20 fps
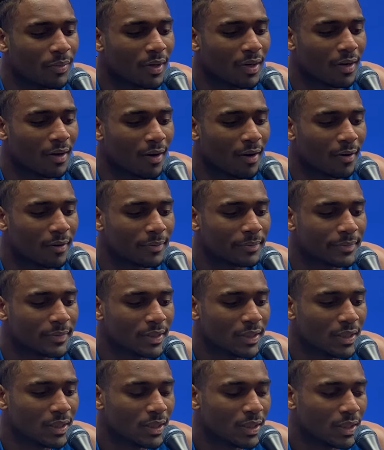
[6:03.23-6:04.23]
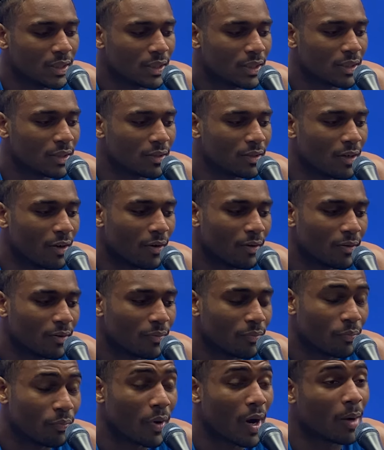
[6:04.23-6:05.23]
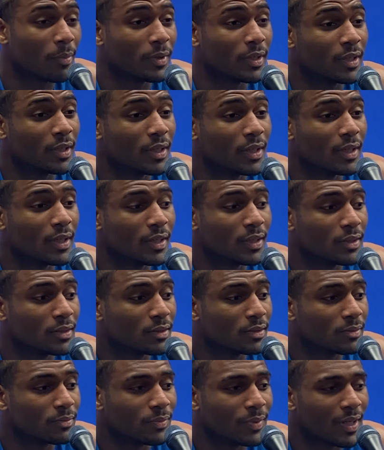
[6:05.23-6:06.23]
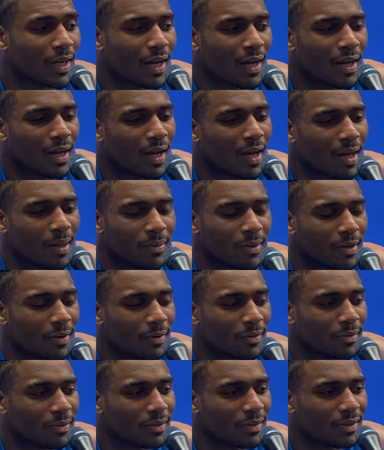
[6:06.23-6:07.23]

but you know, probably could, but I don't.